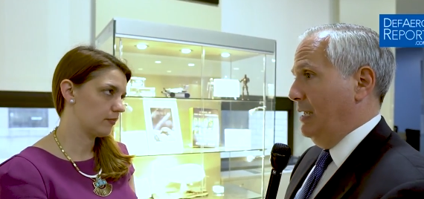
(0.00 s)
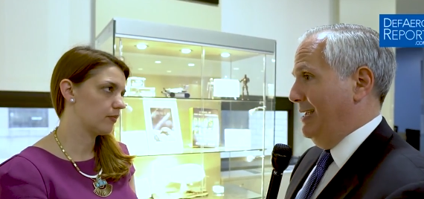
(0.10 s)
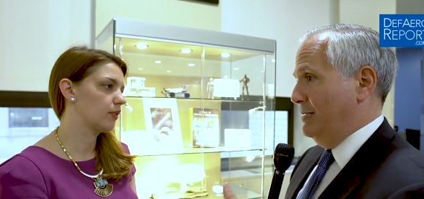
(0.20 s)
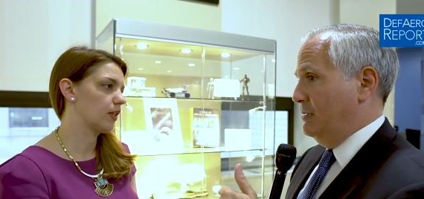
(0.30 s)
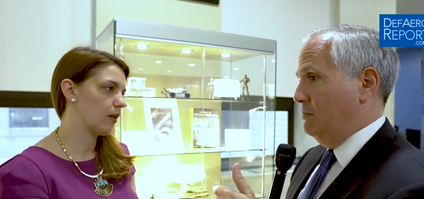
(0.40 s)

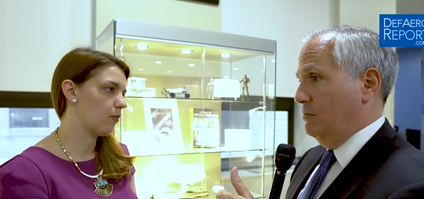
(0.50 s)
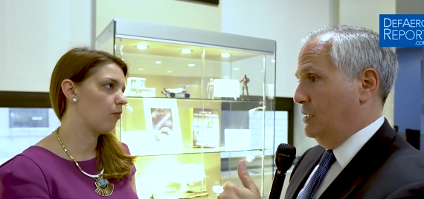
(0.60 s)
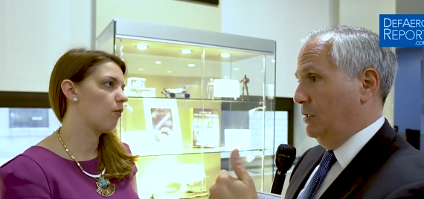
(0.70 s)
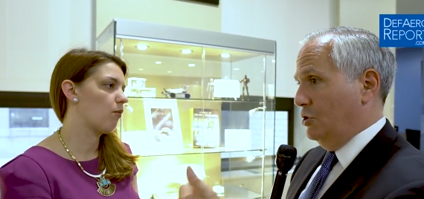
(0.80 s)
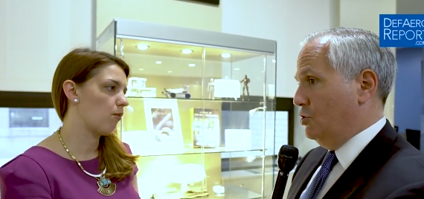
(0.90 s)
Speaker 1: Its
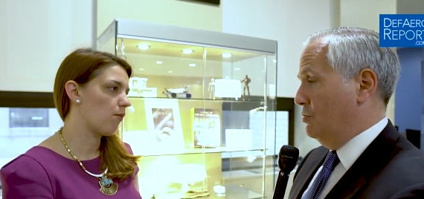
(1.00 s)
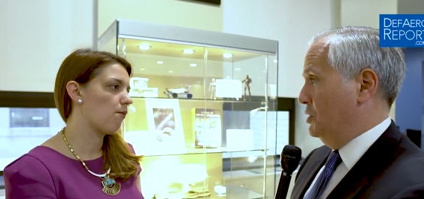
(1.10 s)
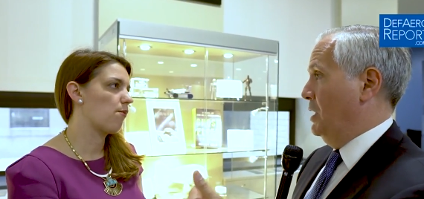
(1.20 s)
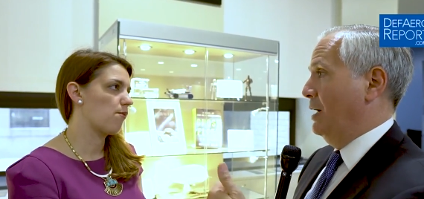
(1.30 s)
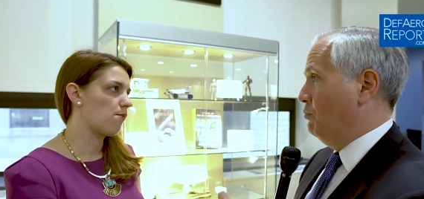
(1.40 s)
signature
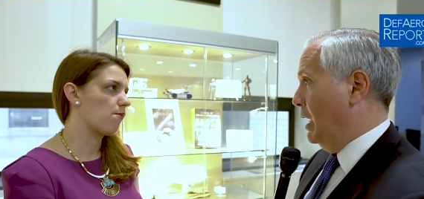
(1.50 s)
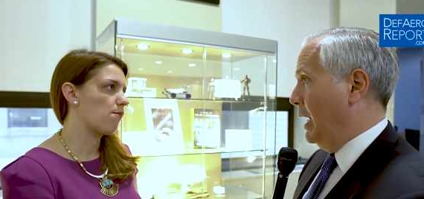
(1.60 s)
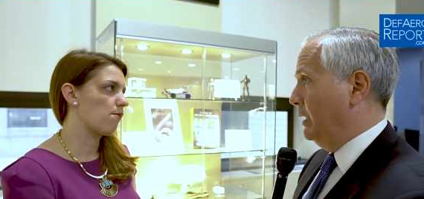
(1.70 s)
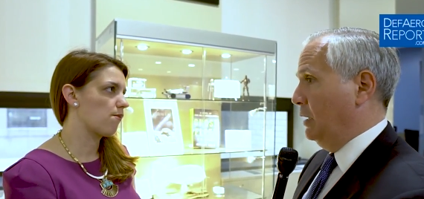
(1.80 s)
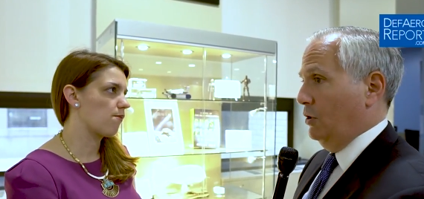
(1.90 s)
is not
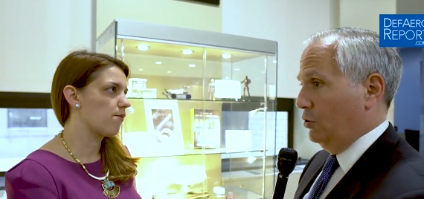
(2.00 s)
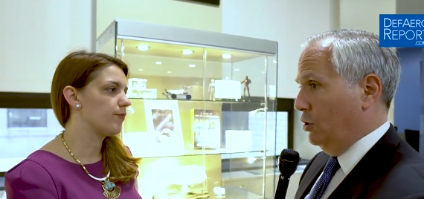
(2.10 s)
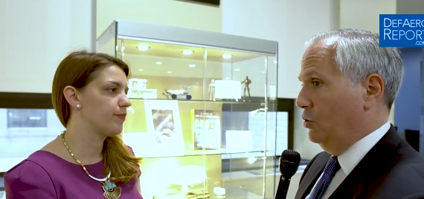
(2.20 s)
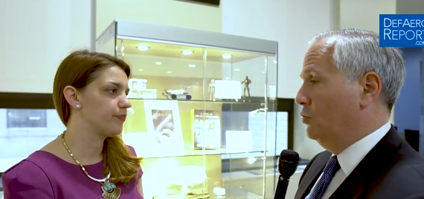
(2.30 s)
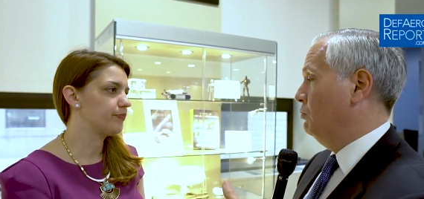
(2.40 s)
mine,
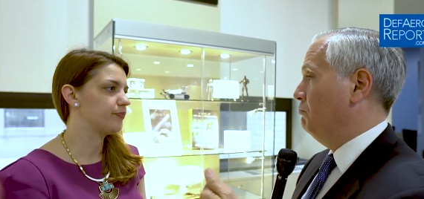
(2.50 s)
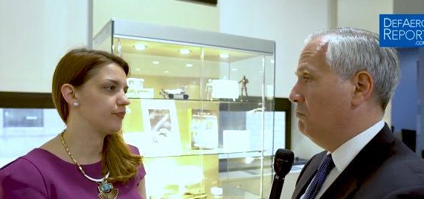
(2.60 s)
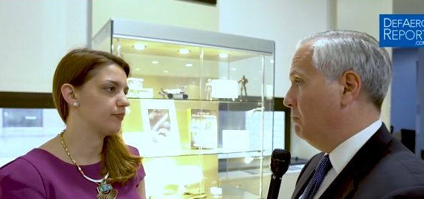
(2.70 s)
ergo,